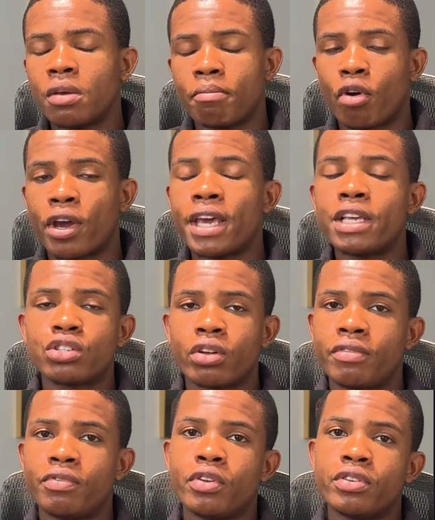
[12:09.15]
But case study
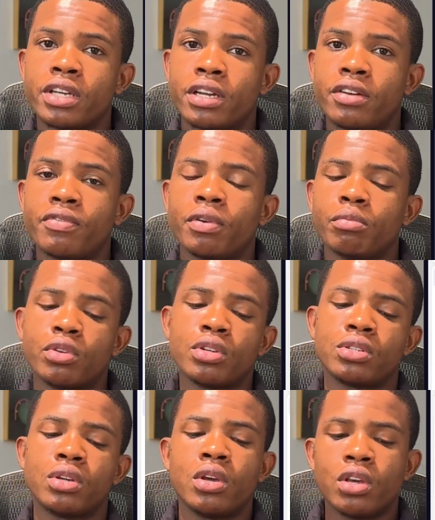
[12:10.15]
videos are different
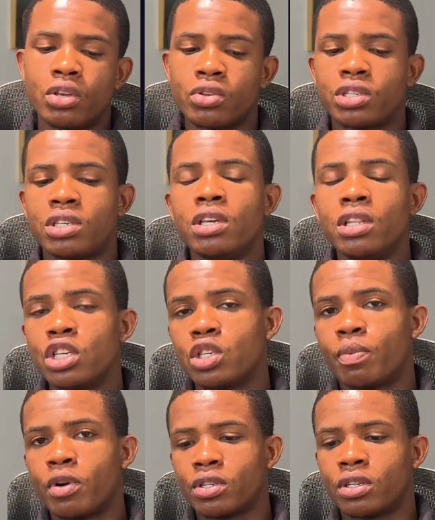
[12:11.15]
because you're seeing this
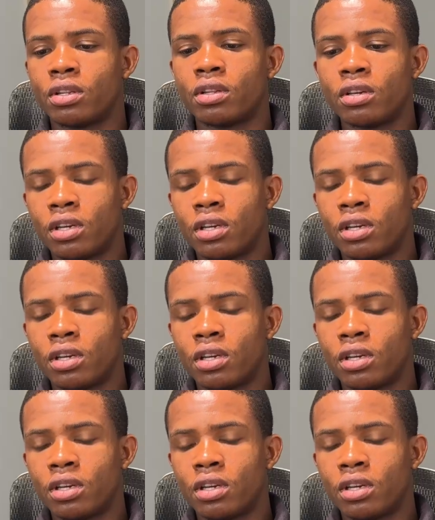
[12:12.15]
person,